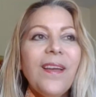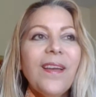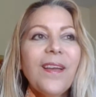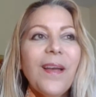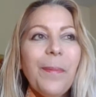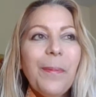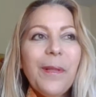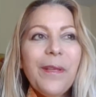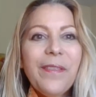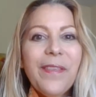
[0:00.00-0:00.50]

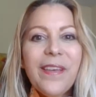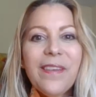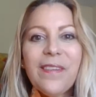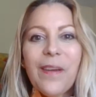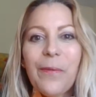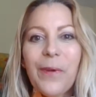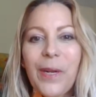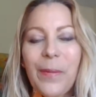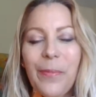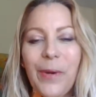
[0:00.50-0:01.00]
A couple of things
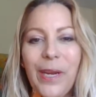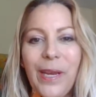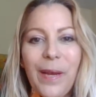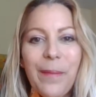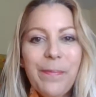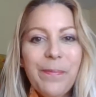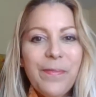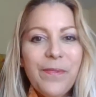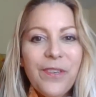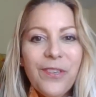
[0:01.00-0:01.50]
I want to bring
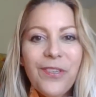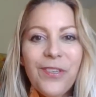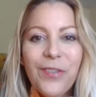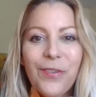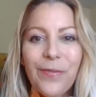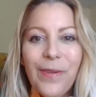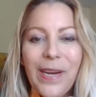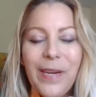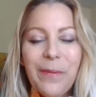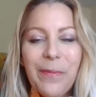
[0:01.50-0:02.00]
up just
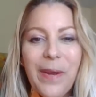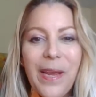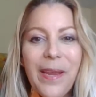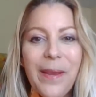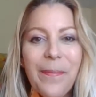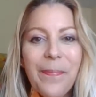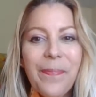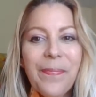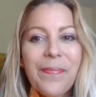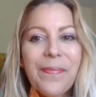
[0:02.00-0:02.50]
straight
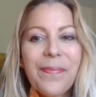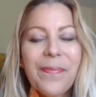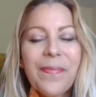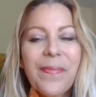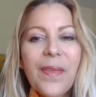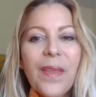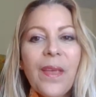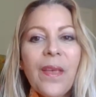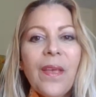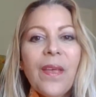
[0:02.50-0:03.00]
away.
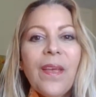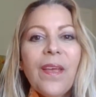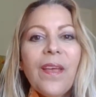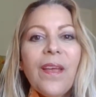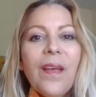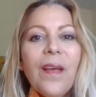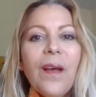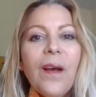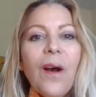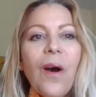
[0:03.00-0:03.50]

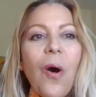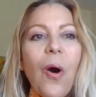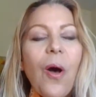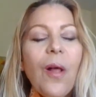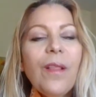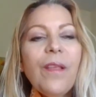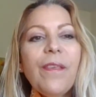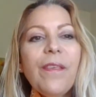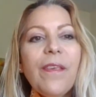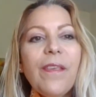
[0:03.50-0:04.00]

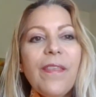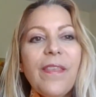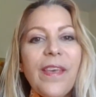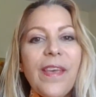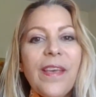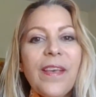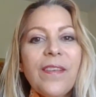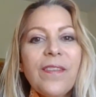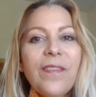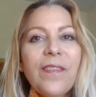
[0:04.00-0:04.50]
All of the
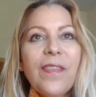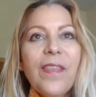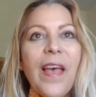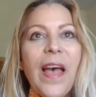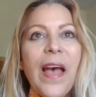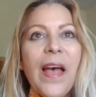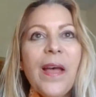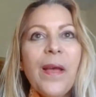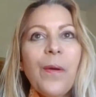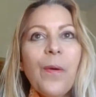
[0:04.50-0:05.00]
things
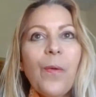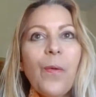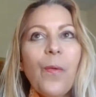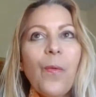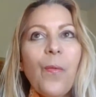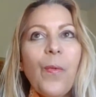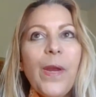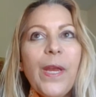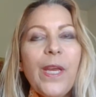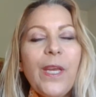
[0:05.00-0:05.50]
that
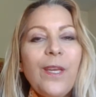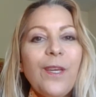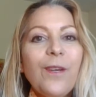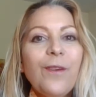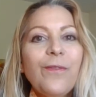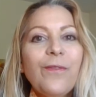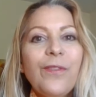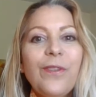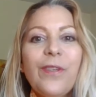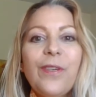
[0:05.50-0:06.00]
we
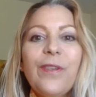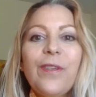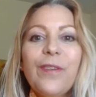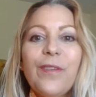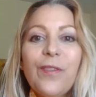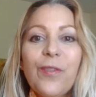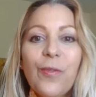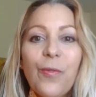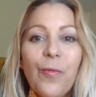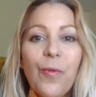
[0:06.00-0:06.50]
use to
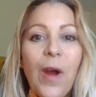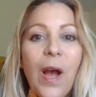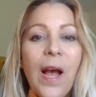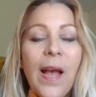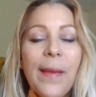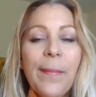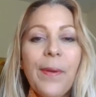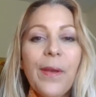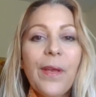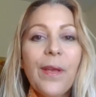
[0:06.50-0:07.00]

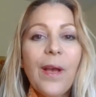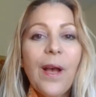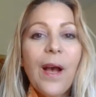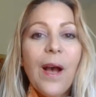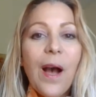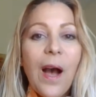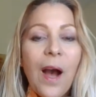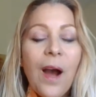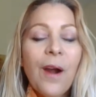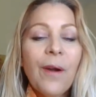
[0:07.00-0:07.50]
describe
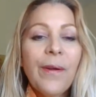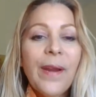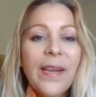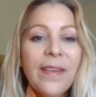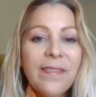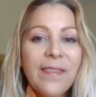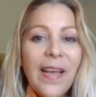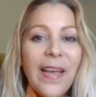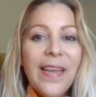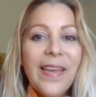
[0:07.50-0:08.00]
our
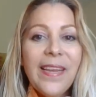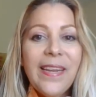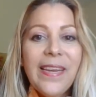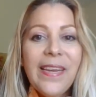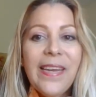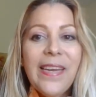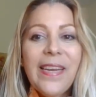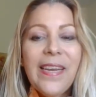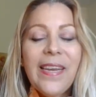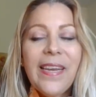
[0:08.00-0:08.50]

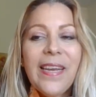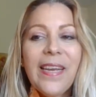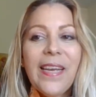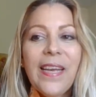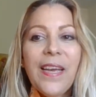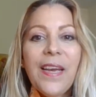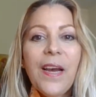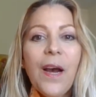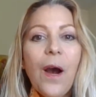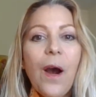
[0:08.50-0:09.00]
anxiety
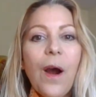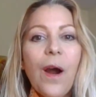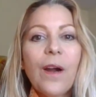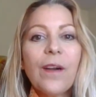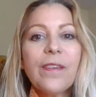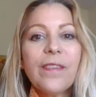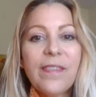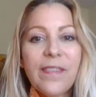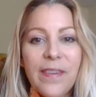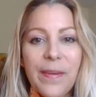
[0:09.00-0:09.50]

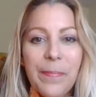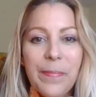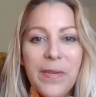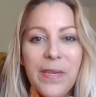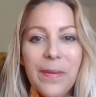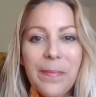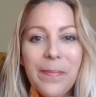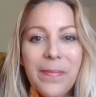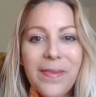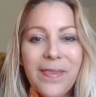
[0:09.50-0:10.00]
are
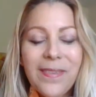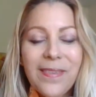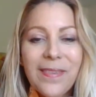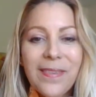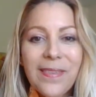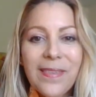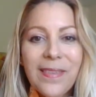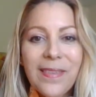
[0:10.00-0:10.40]
symptoms.